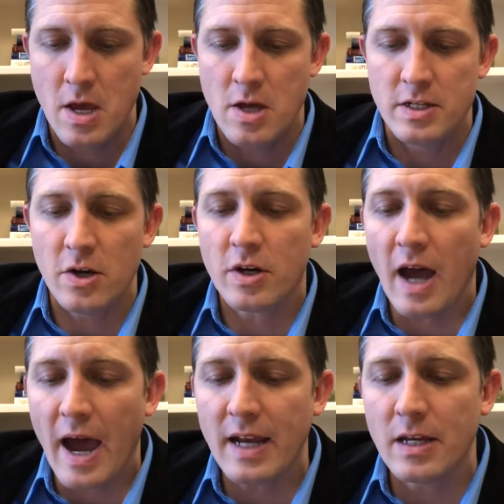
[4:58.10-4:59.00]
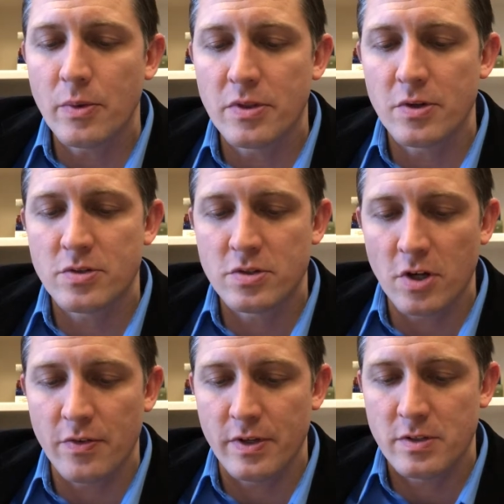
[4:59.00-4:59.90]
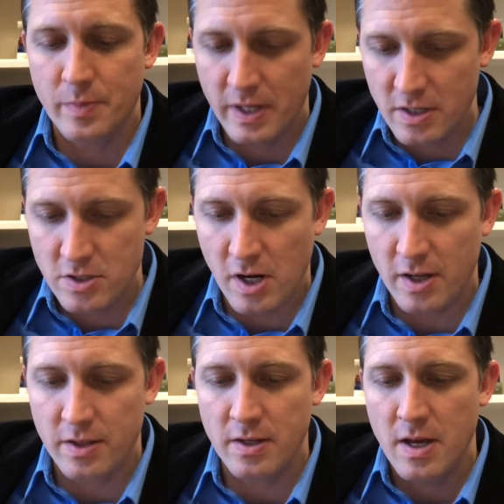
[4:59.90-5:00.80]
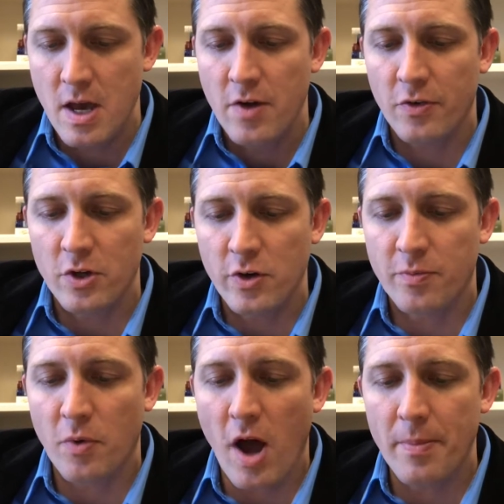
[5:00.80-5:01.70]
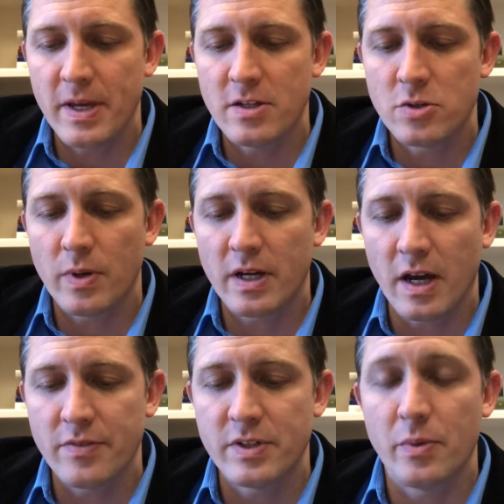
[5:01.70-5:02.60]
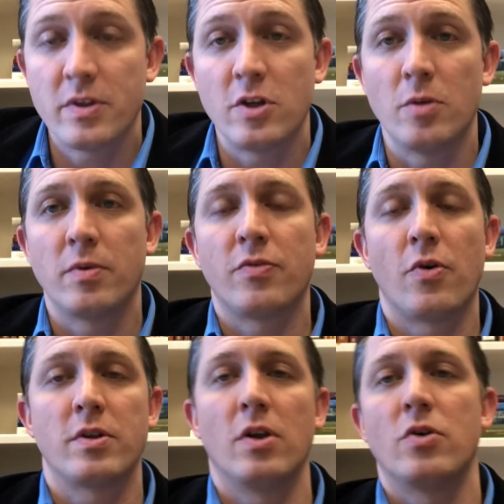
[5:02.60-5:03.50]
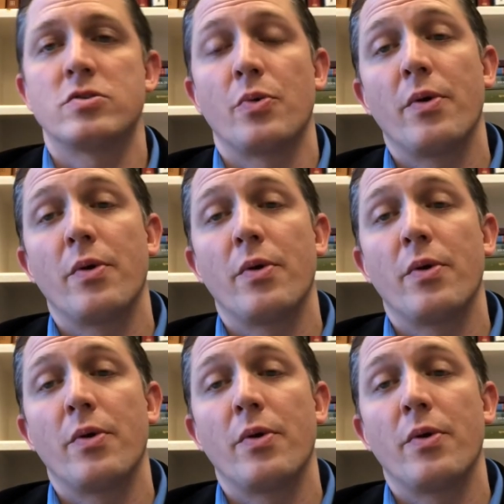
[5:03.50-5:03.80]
"Deal kindly with your servant," speaking to Jonathan, "for you have brought me into a covenant with you before the Lord." So he